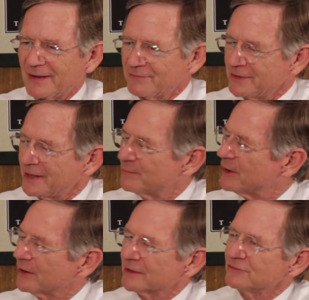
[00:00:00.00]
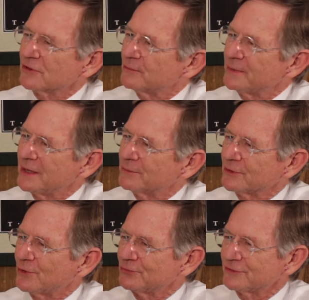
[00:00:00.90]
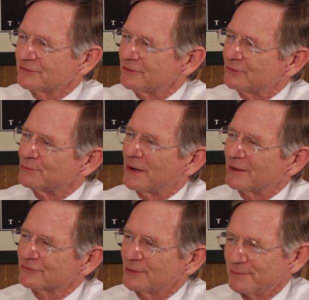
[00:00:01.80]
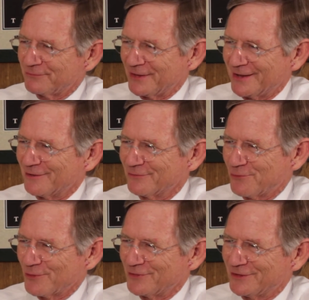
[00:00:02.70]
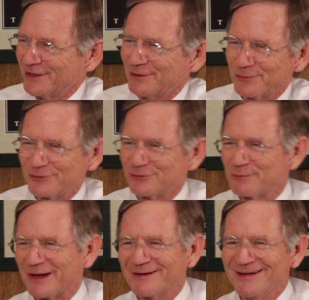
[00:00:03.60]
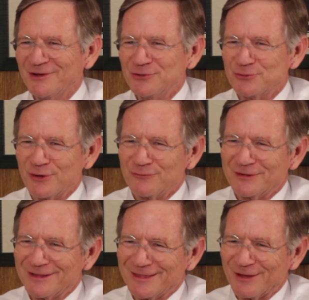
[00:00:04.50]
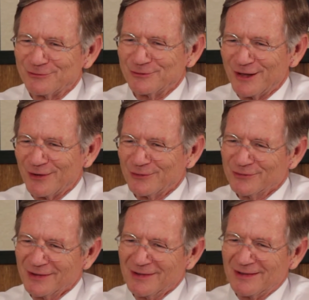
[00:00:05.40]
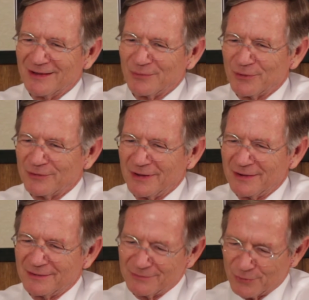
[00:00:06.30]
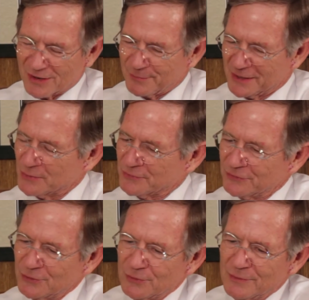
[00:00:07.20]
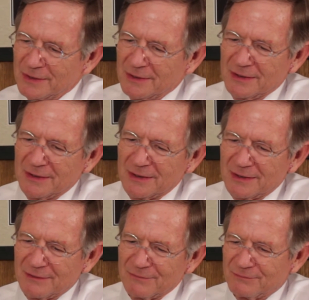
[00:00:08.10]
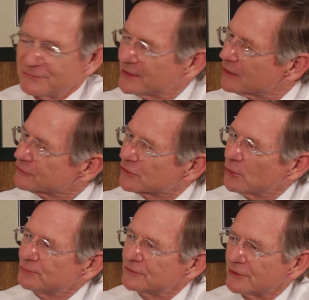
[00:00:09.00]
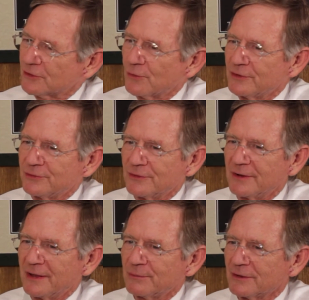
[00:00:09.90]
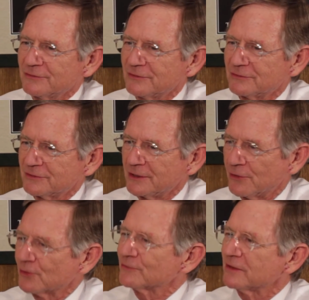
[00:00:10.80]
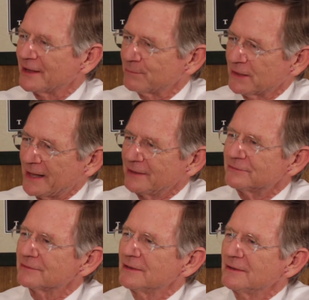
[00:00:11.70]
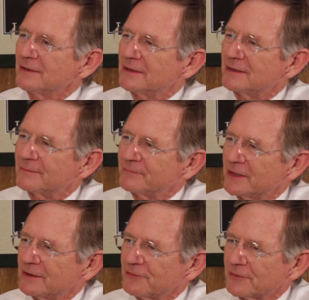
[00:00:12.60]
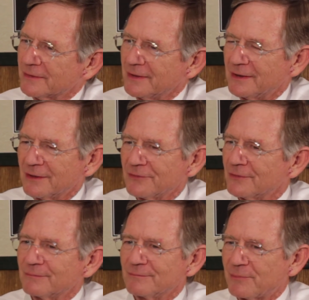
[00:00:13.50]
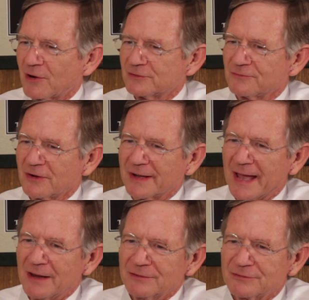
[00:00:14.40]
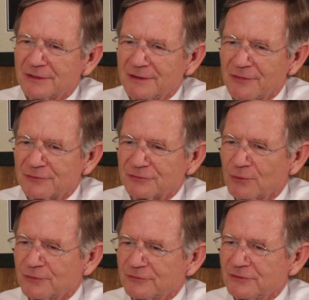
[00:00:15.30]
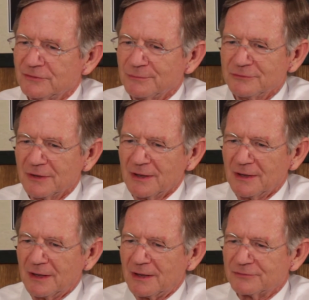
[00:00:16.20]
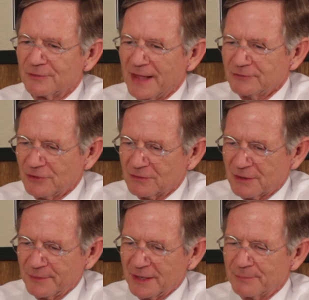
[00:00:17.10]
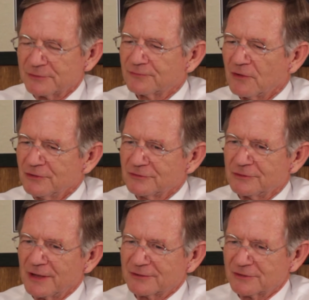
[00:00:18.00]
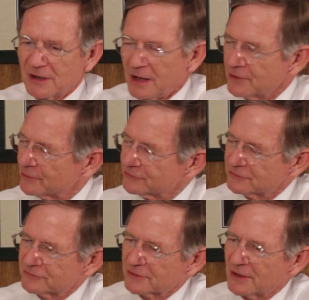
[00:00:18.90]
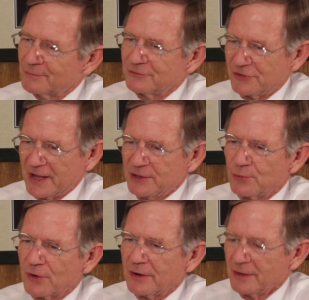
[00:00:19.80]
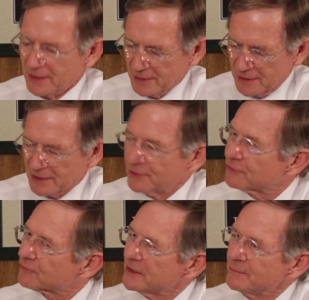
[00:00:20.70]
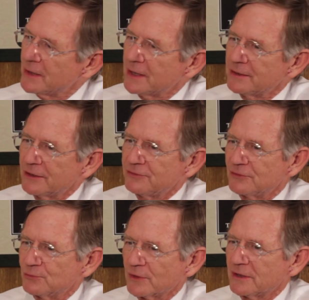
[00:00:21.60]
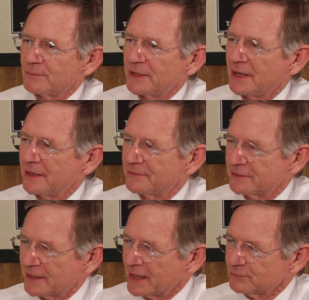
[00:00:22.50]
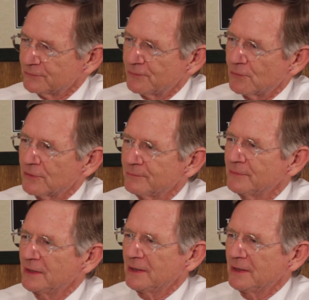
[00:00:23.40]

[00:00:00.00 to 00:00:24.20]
everyday Americans, are going to be able to go sixty-two miles up if they can afford the ticket, which is about two hundred fifty thousand dollars. Uh, we're and we're coming out with new Uh, telescopes that are going to enable us to see Earth-like planets um, in other in other parts of our galaxy and other solar systems. Uh, so that's all coming up. As far as the next Congress, come January, uh, three main issues. We're going to be getting into tax reform,